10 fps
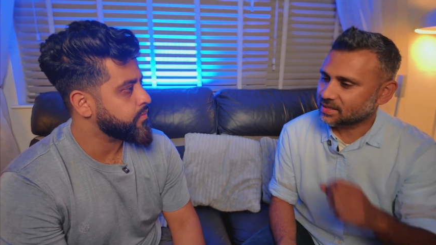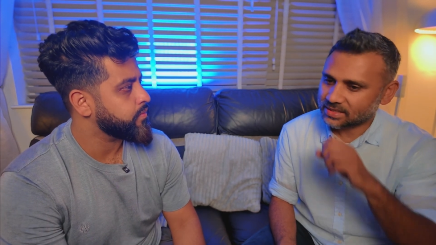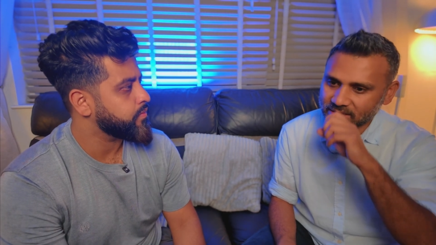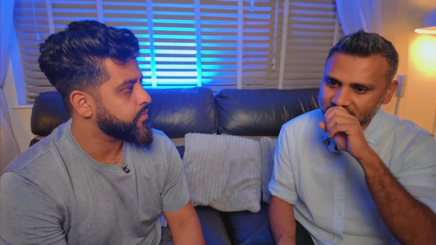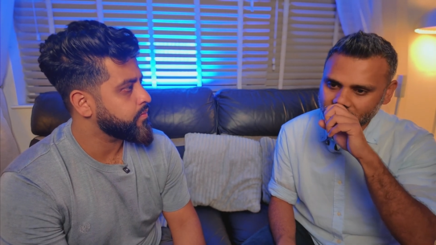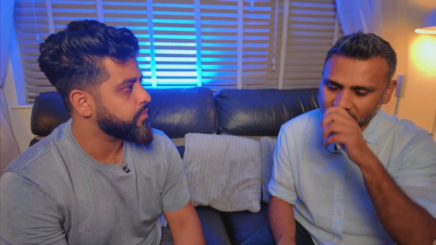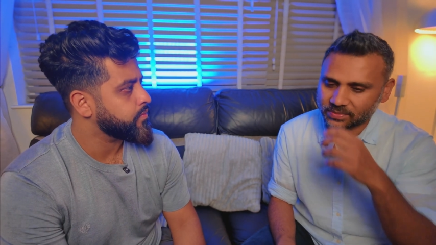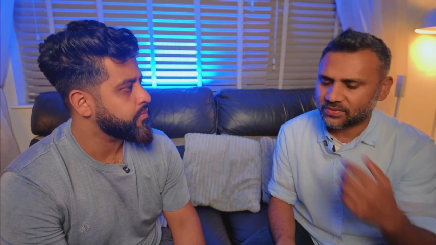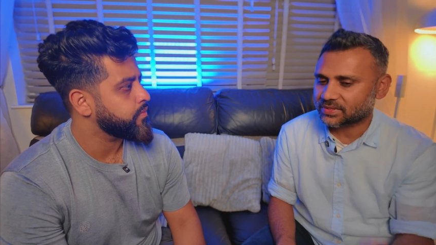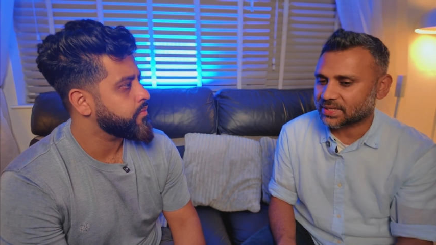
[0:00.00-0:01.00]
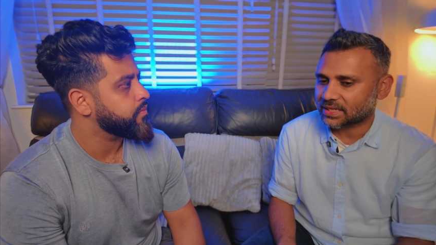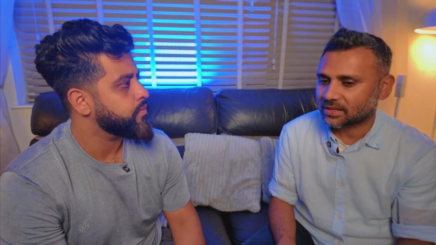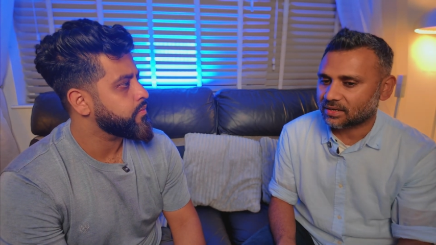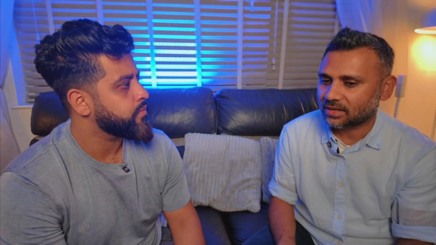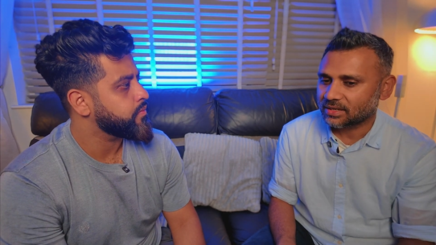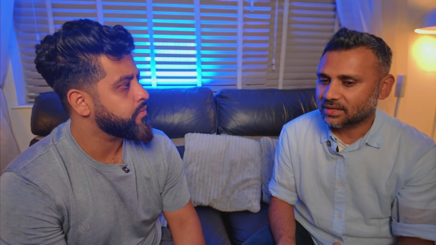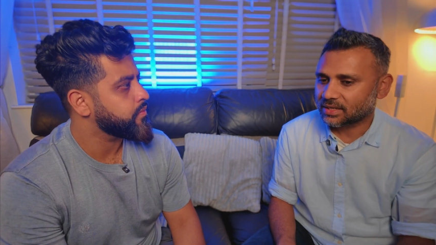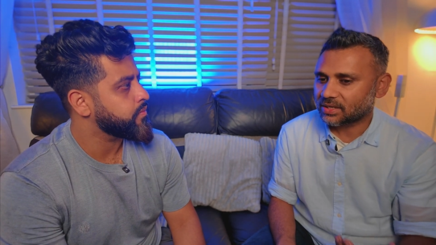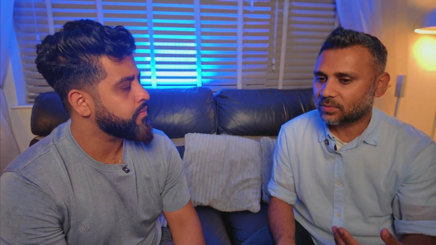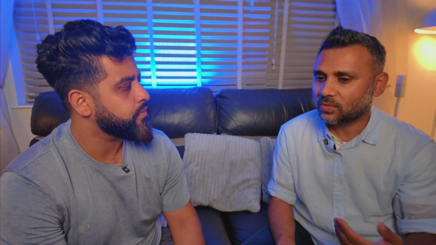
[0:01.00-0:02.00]
Speaker 1: They some of them were saying, "Ah, oh,
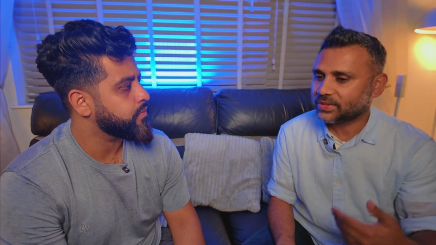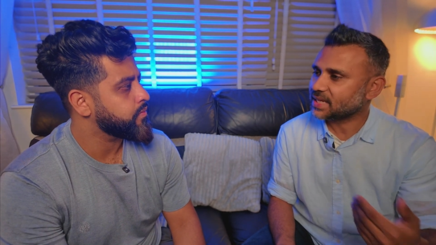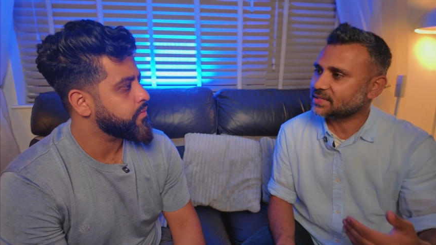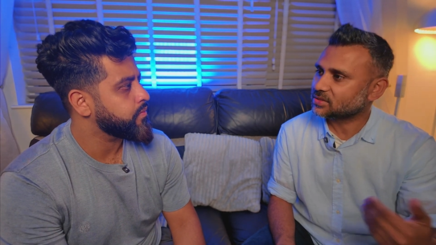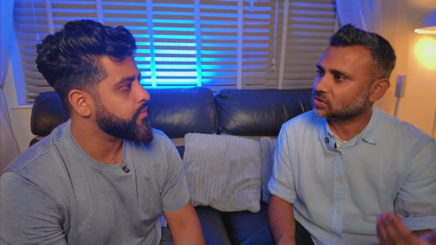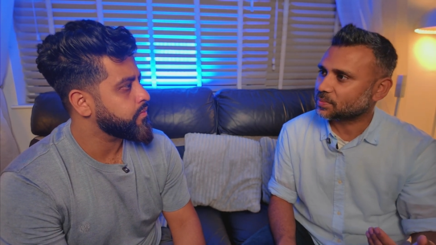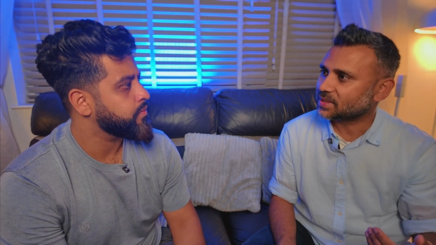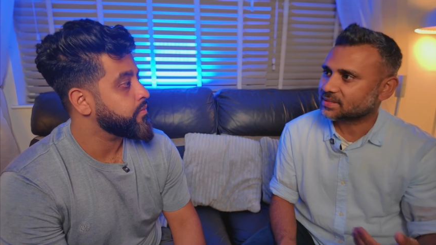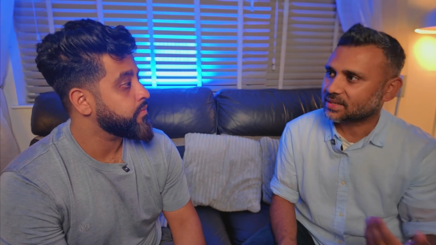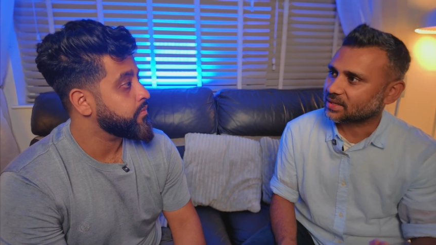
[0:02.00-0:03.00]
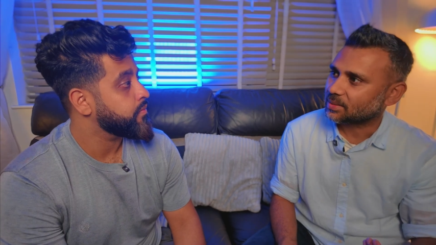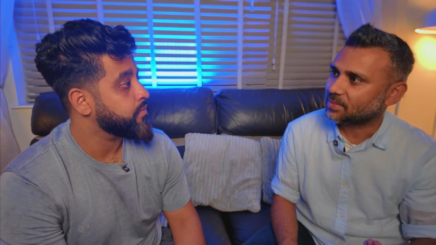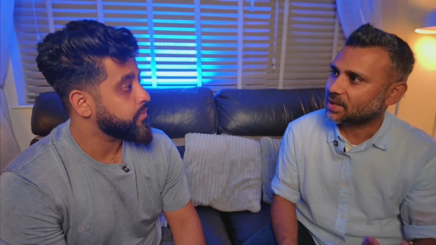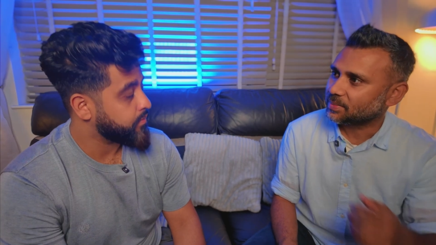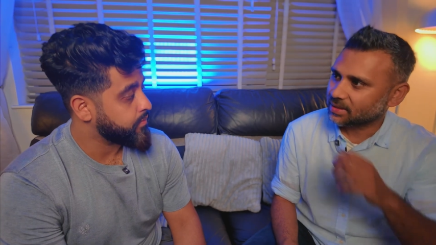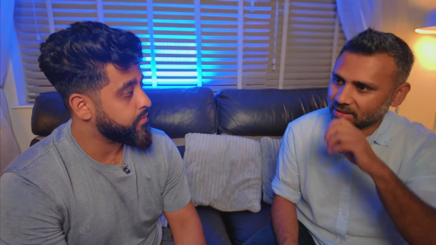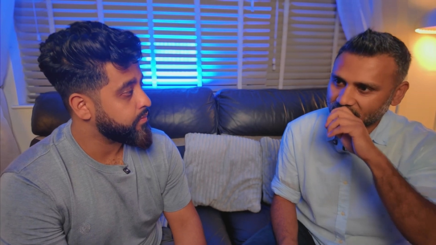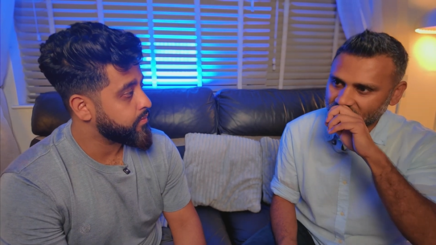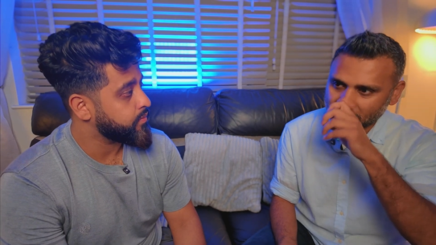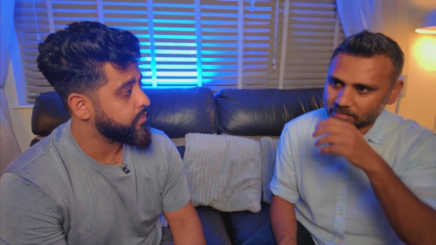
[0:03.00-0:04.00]
you know, all the easy topics didn't come up."
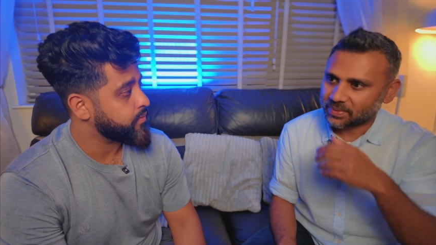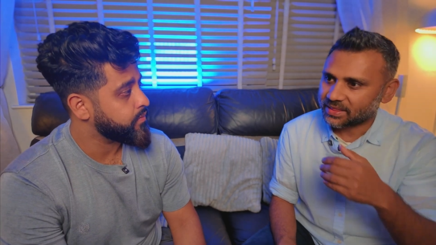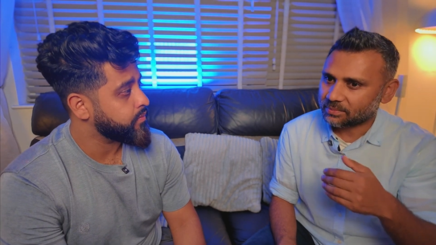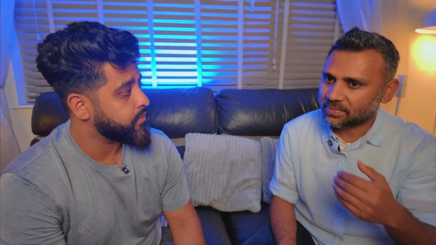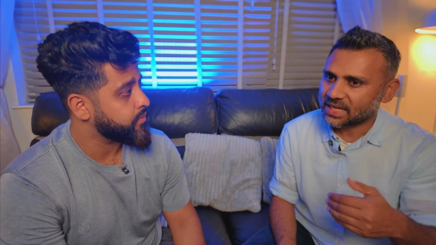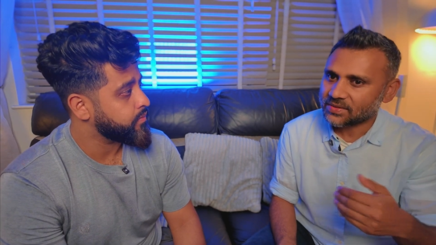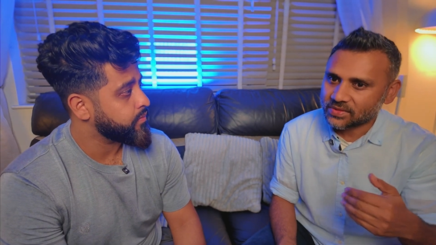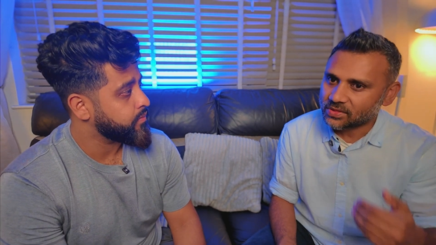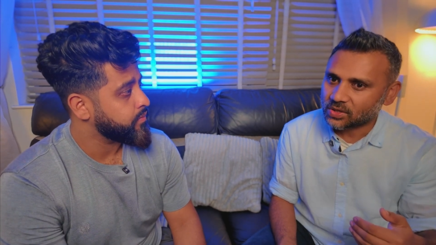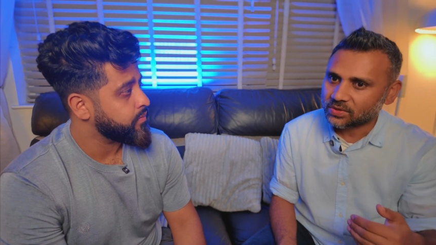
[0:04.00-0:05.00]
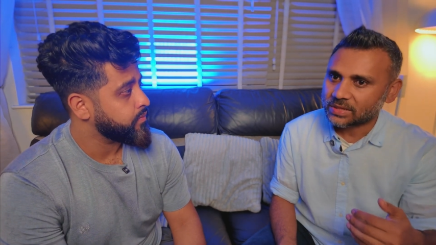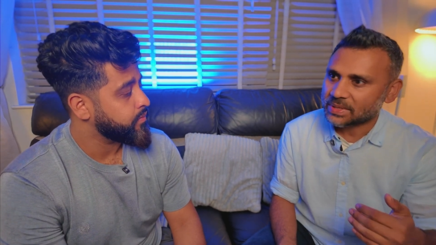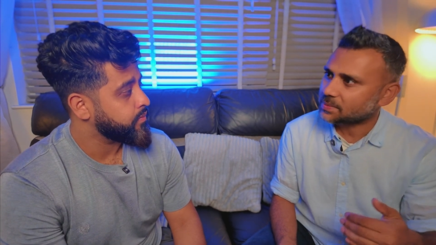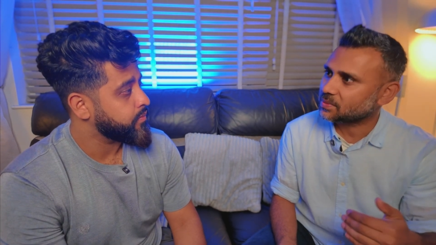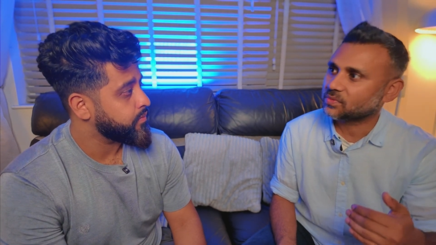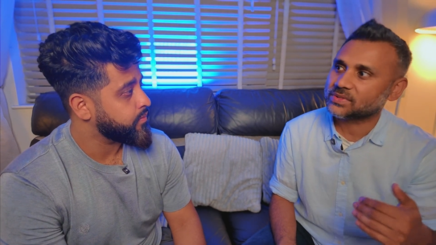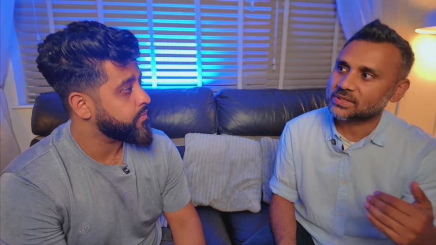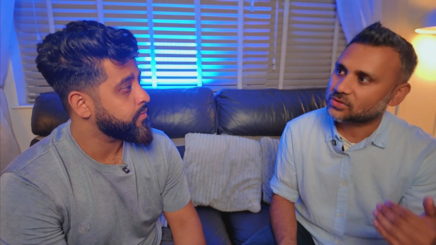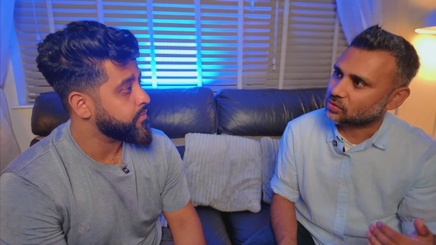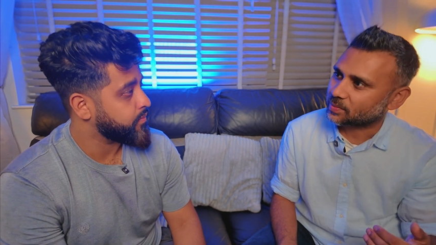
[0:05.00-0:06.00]
Mm-hmm. um, but but even though the paper
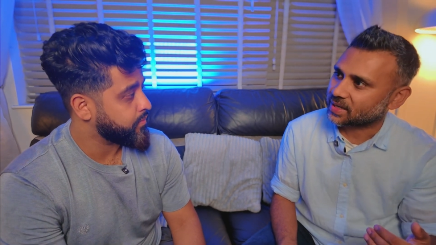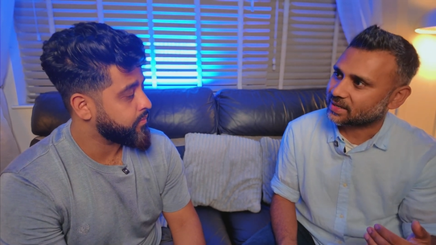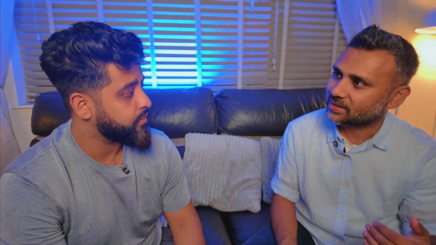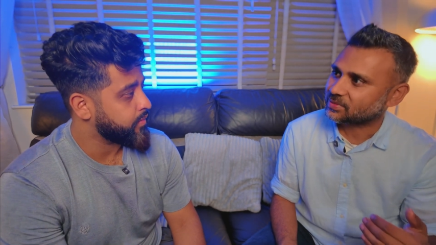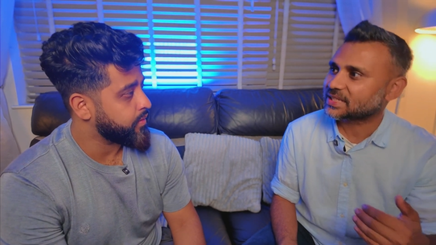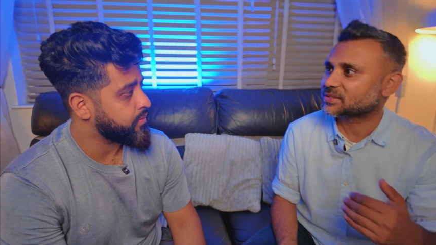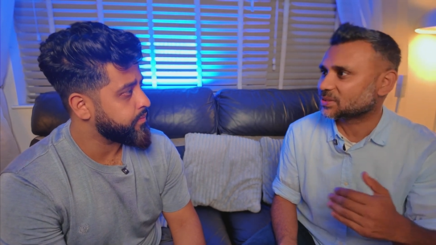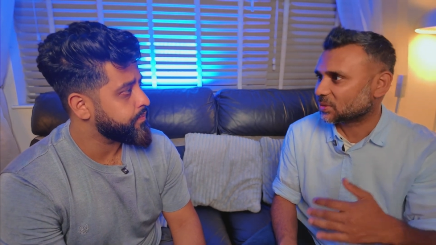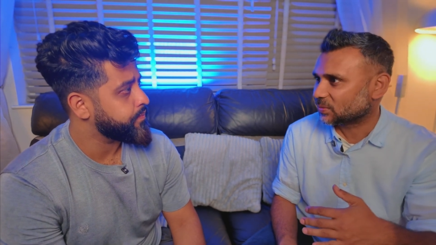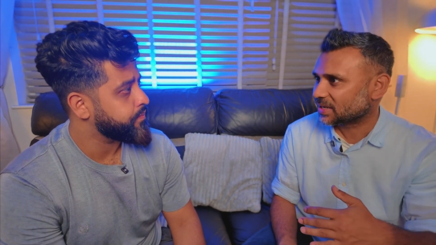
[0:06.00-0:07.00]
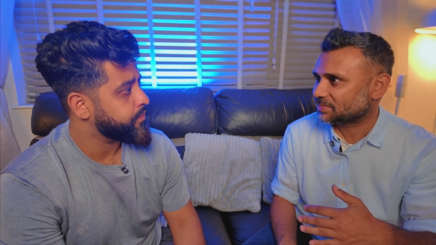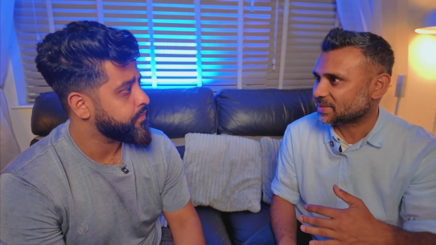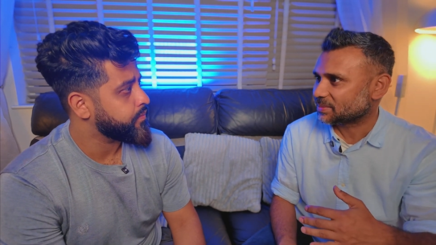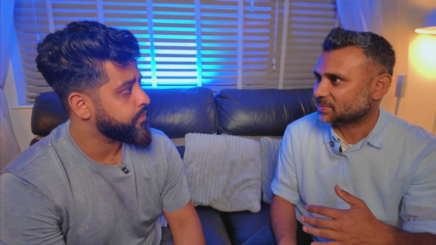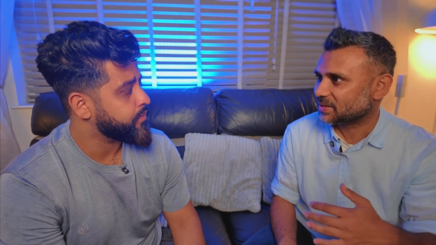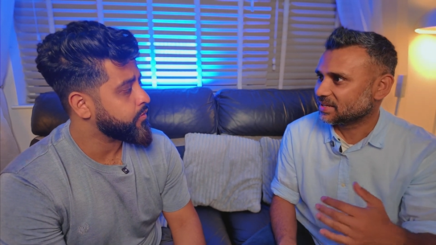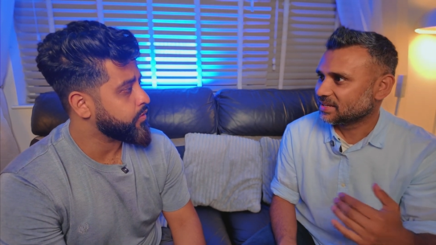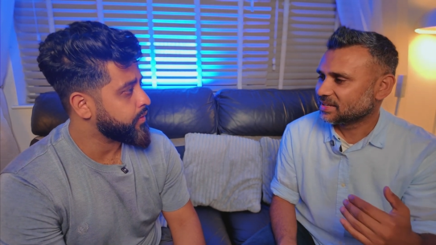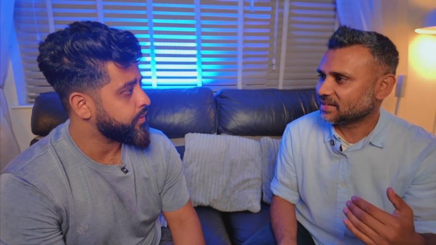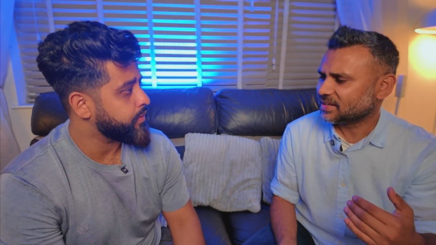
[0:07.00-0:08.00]
wasn't so bad, it was mm-hmm. actually an alright paper. Okay.